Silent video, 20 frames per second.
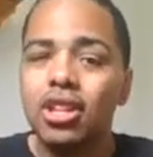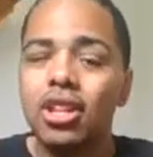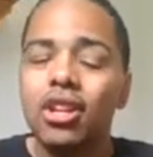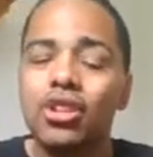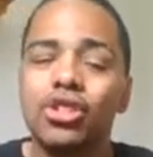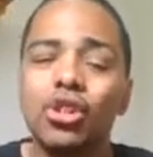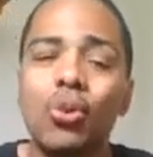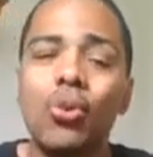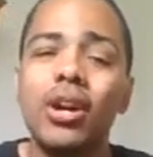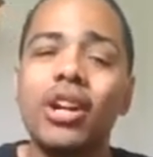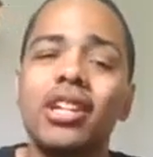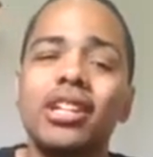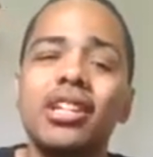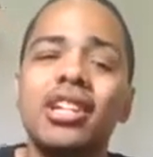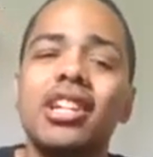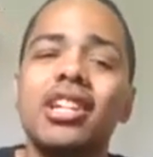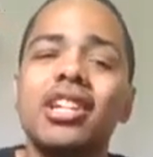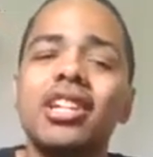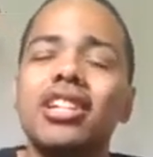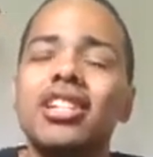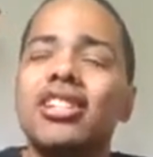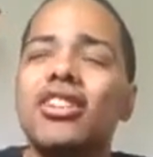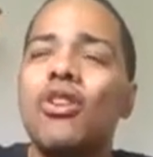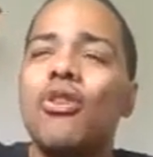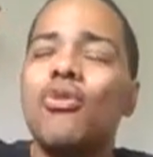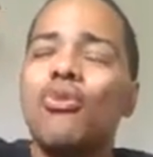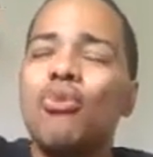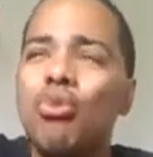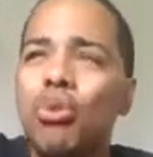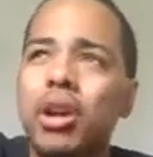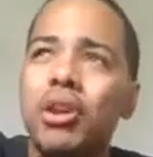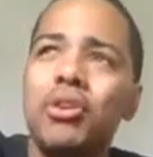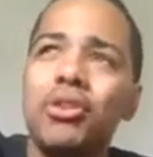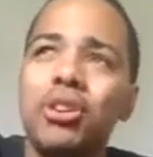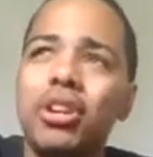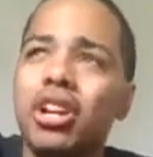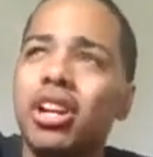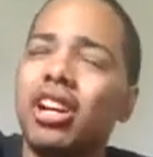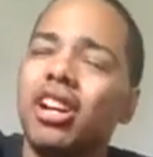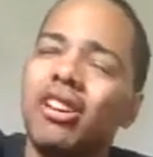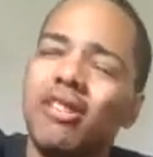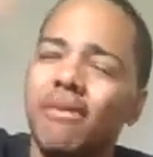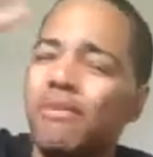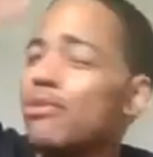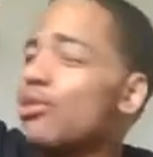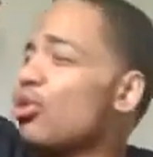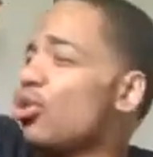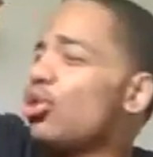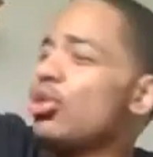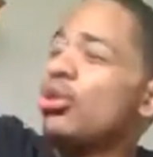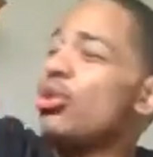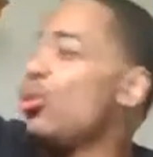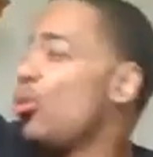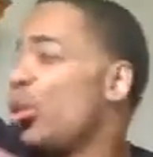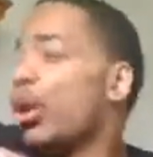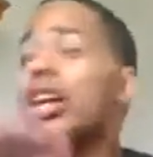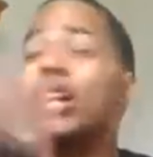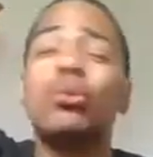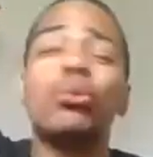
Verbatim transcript: So when we quick